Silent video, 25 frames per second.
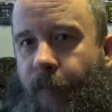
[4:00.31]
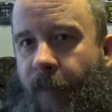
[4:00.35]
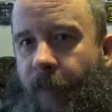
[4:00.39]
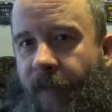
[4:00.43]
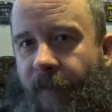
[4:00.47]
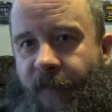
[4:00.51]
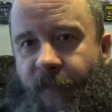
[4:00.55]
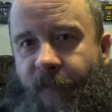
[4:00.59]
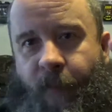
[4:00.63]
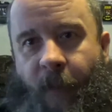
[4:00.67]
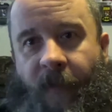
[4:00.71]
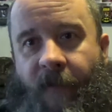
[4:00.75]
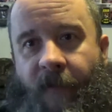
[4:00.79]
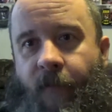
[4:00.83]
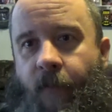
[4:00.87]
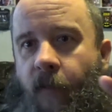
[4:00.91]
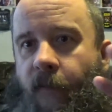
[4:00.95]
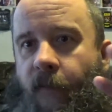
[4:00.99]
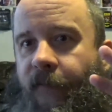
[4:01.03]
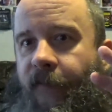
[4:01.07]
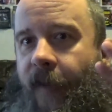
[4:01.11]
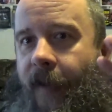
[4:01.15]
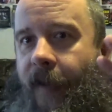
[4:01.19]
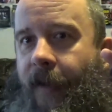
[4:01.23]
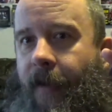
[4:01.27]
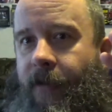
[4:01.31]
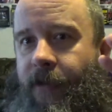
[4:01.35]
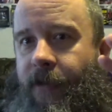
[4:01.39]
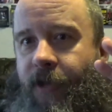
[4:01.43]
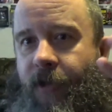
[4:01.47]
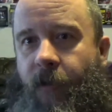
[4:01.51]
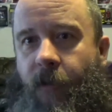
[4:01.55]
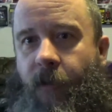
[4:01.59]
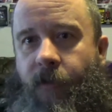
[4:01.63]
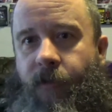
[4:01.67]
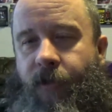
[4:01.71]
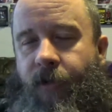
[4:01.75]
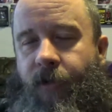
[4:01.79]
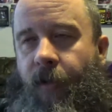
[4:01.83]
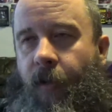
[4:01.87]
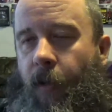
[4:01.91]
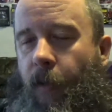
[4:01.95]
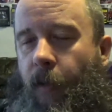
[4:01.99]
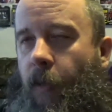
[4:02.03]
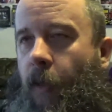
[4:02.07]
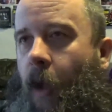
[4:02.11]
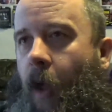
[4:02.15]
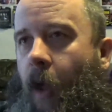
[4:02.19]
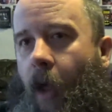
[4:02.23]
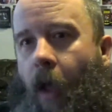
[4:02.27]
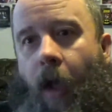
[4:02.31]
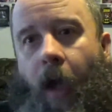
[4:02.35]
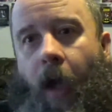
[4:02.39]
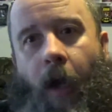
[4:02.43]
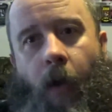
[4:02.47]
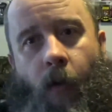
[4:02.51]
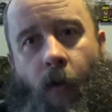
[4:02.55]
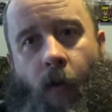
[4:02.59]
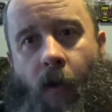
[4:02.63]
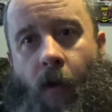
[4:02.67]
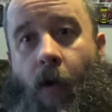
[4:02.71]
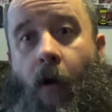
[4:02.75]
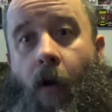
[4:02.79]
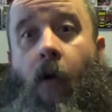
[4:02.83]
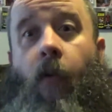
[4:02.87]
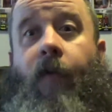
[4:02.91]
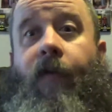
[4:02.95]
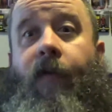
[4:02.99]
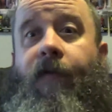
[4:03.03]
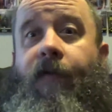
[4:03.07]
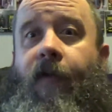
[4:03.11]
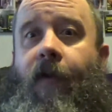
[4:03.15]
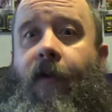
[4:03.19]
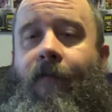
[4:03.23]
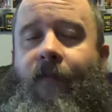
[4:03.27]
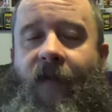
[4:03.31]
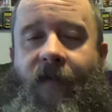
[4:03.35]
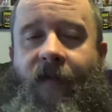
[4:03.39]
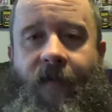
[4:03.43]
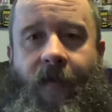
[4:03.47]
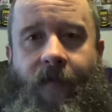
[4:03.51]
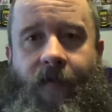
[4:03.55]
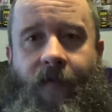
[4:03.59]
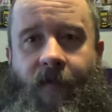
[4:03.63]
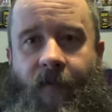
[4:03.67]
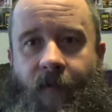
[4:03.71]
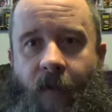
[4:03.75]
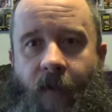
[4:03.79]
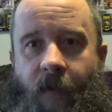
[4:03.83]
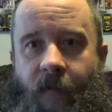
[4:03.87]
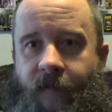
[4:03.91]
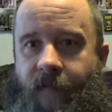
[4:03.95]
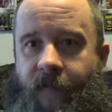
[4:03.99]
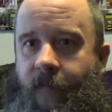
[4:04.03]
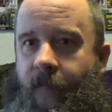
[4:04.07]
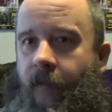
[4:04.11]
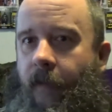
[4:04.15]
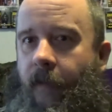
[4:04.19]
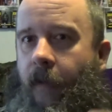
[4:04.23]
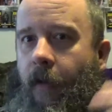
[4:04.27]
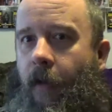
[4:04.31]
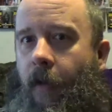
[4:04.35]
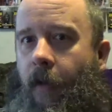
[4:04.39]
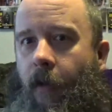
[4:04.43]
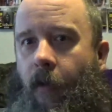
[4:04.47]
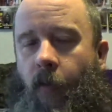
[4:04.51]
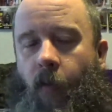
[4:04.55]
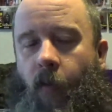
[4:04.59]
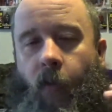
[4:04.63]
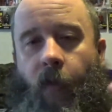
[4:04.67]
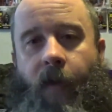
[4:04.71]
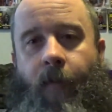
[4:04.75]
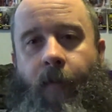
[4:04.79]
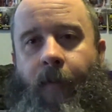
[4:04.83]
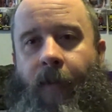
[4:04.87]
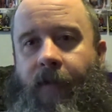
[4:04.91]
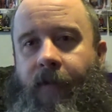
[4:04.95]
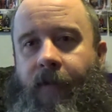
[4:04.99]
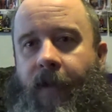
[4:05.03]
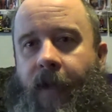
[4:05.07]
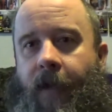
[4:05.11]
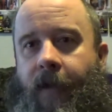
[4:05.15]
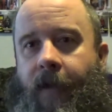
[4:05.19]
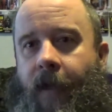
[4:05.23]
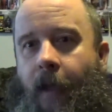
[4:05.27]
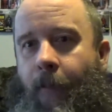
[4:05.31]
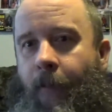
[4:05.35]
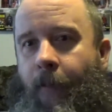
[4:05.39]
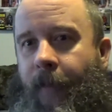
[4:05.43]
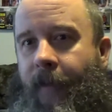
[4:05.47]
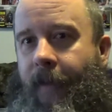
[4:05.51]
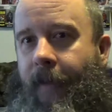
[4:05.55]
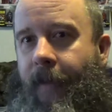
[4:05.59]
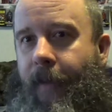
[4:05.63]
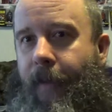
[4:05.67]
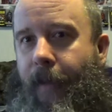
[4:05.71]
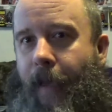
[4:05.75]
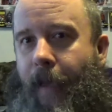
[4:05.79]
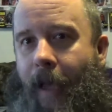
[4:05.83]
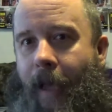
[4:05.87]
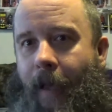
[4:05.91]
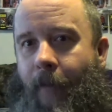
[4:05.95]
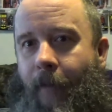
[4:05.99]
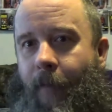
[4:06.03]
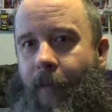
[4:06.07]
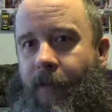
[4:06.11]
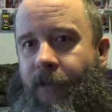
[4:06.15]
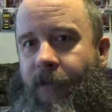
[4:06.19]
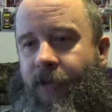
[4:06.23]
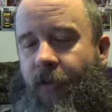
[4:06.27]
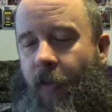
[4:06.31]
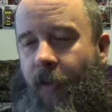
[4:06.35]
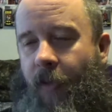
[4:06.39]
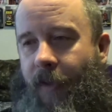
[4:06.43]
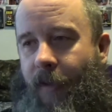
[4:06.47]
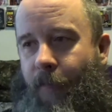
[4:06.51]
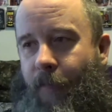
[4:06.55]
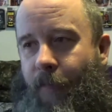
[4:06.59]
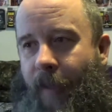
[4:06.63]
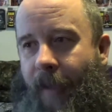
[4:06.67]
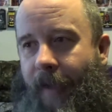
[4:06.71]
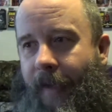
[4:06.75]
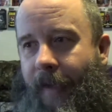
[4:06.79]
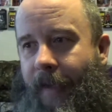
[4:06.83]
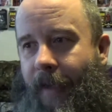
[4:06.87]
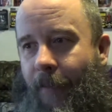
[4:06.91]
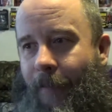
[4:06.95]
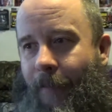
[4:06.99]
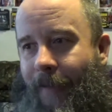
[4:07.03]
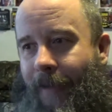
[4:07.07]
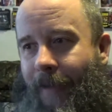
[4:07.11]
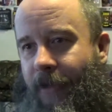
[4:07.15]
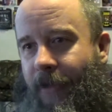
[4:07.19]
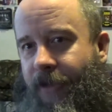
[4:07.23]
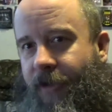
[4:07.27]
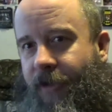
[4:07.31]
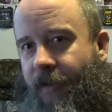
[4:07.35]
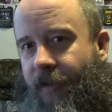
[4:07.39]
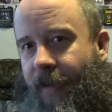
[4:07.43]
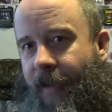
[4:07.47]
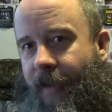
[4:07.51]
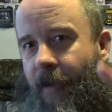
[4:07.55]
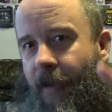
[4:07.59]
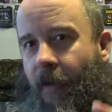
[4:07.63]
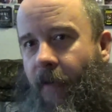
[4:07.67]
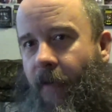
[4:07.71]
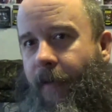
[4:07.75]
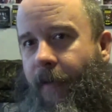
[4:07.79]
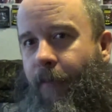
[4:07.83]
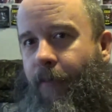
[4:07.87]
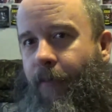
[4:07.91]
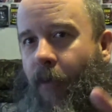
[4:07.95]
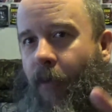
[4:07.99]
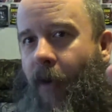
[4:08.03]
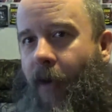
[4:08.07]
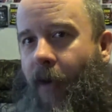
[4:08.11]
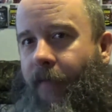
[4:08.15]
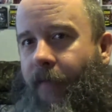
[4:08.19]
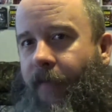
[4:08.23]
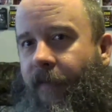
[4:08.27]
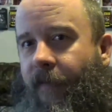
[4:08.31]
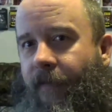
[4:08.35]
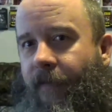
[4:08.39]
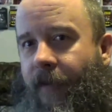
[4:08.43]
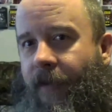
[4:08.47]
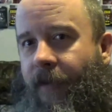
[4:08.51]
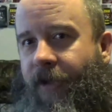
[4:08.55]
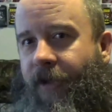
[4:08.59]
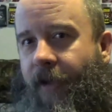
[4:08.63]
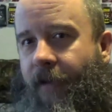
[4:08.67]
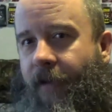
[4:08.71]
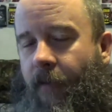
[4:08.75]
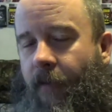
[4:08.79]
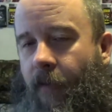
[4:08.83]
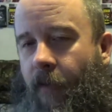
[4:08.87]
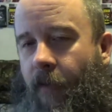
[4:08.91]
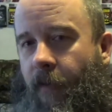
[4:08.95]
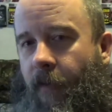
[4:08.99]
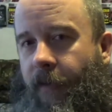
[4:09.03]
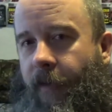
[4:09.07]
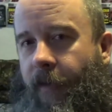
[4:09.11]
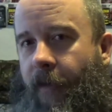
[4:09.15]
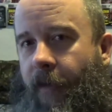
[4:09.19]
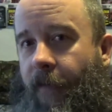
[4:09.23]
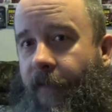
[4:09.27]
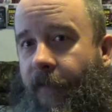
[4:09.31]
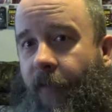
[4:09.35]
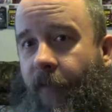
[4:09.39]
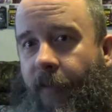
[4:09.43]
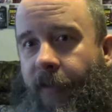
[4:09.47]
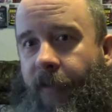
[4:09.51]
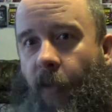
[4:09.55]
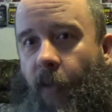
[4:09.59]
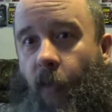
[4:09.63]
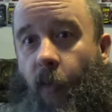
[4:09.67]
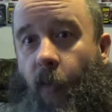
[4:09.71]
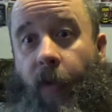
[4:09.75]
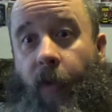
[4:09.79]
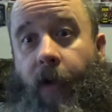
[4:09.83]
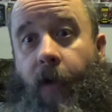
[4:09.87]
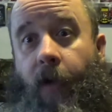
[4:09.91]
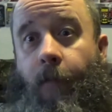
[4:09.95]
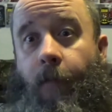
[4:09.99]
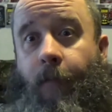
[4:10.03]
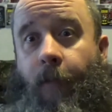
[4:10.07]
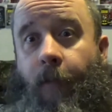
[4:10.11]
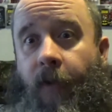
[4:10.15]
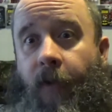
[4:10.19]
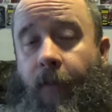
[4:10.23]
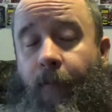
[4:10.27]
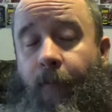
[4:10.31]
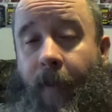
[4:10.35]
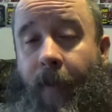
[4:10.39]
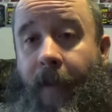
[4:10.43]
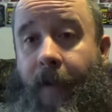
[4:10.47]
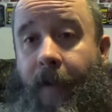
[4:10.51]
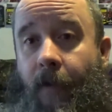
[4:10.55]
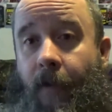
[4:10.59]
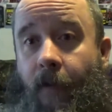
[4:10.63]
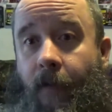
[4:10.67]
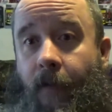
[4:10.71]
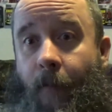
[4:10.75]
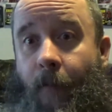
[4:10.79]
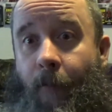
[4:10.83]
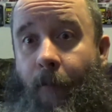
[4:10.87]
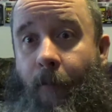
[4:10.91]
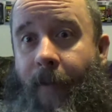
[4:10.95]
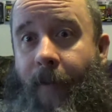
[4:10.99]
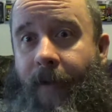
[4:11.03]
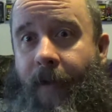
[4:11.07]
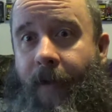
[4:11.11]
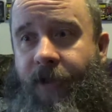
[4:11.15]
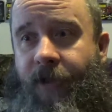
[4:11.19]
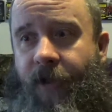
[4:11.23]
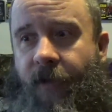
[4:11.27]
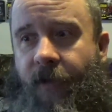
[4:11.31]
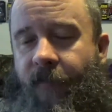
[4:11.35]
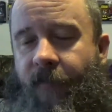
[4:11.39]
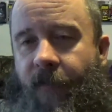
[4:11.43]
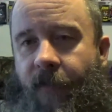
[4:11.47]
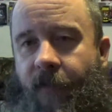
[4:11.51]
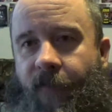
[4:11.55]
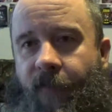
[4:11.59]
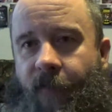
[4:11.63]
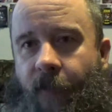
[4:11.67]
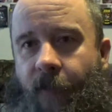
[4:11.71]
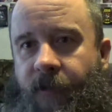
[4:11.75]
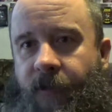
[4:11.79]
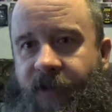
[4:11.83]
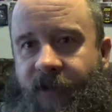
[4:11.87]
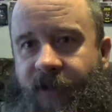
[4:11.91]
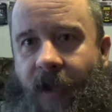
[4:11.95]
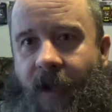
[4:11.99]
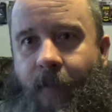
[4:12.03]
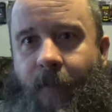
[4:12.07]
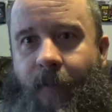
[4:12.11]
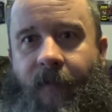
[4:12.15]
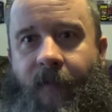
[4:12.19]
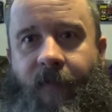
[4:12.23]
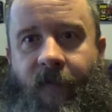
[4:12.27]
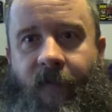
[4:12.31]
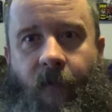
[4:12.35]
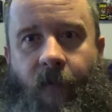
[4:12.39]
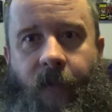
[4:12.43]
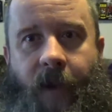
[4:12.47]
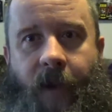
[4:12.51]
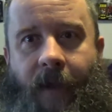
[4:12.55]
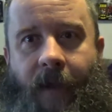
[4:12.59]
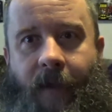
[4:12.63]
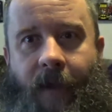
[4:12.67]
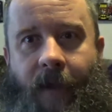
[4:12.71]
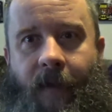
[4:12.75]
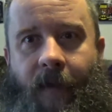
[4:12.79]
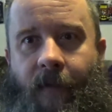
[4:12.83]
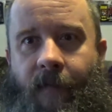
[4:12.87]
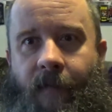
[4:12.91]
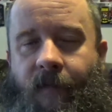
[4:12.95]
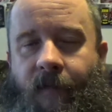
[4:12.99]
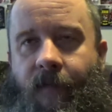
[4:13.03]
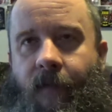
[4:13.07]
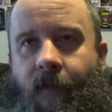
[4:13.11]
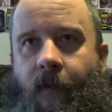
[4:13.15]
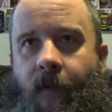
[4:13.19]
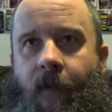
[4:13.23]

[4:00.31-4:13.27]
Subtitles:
been a Space Wolf fan, true and true. I will always love the Sons of Russ. Rebuilding a company, I'm enjoying painting a miniature that I already brought to the channel earlier. It's really weird putting paint on a miniature for the first time in 2 decades.